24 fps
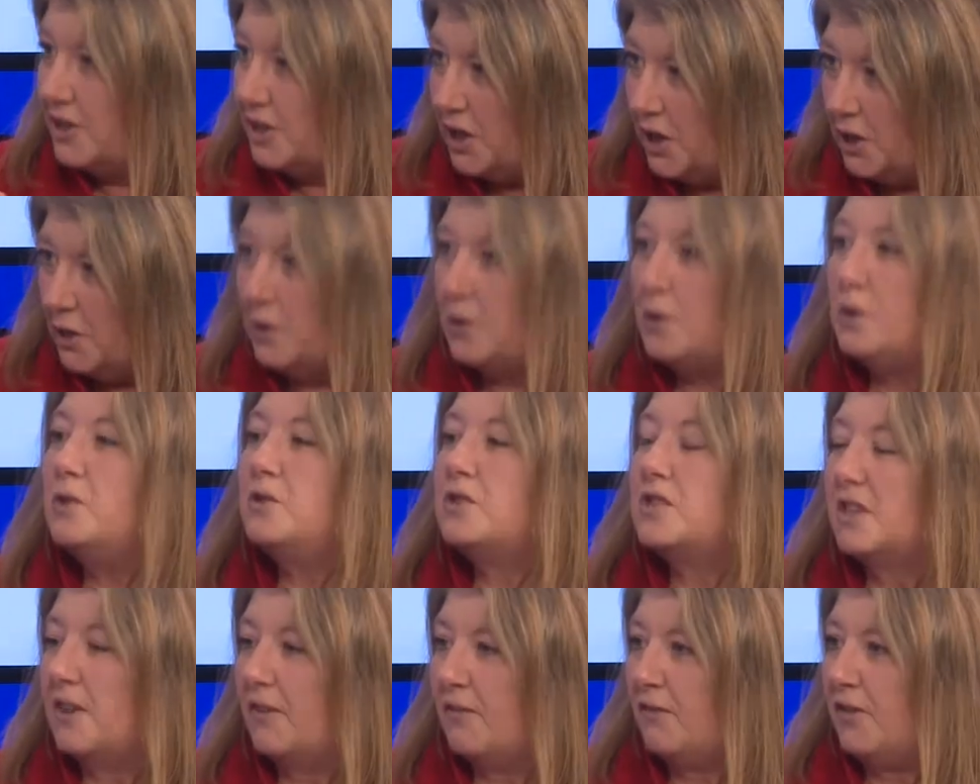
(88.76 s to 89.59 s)

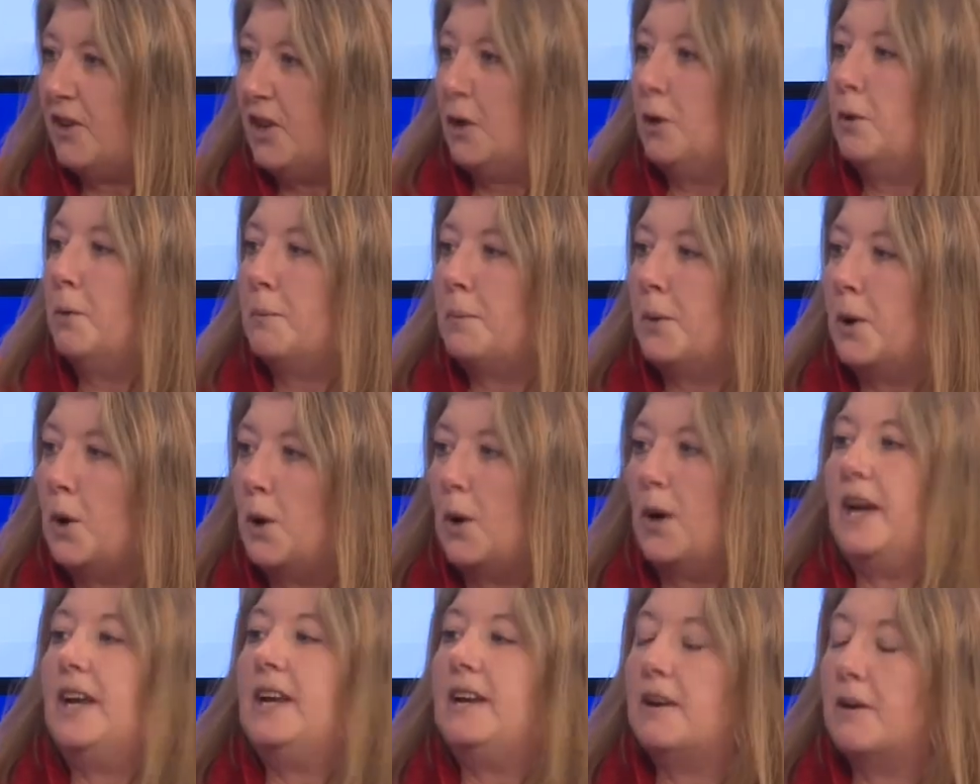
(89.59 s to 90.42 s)
Use the fuel
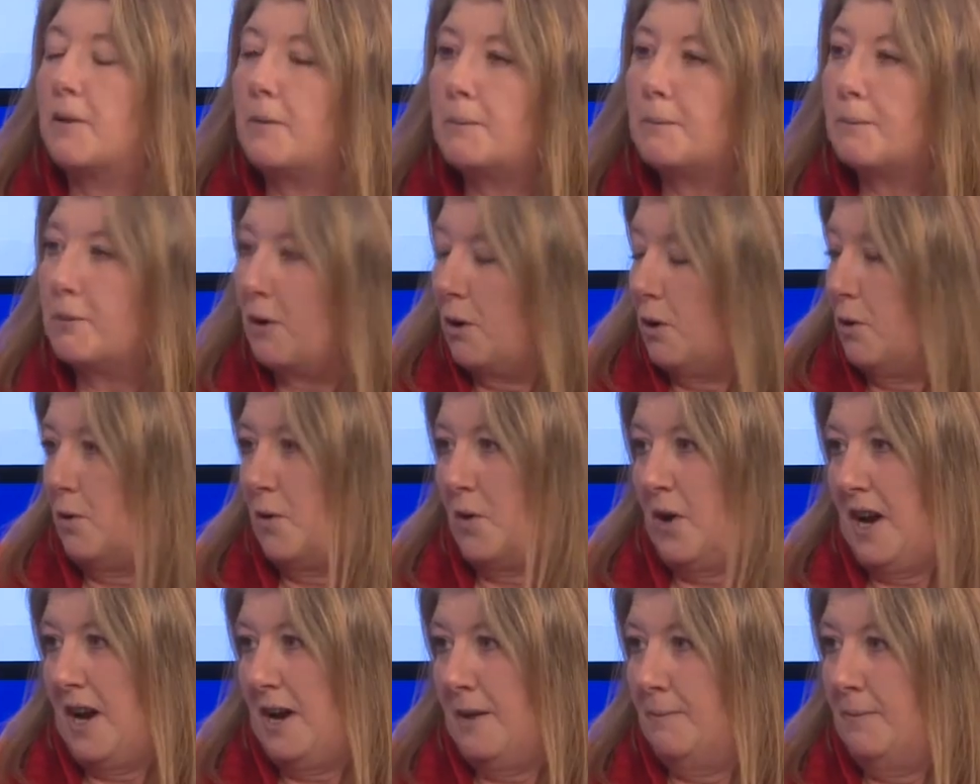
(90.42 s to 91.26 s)
point
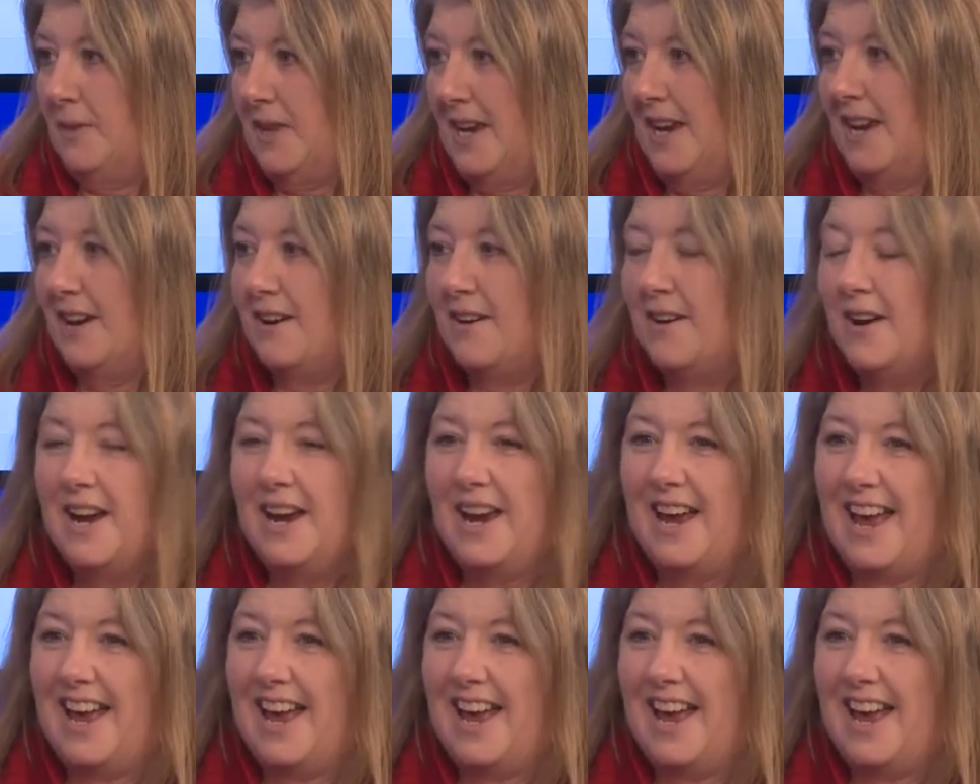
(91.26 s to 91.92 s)
program there.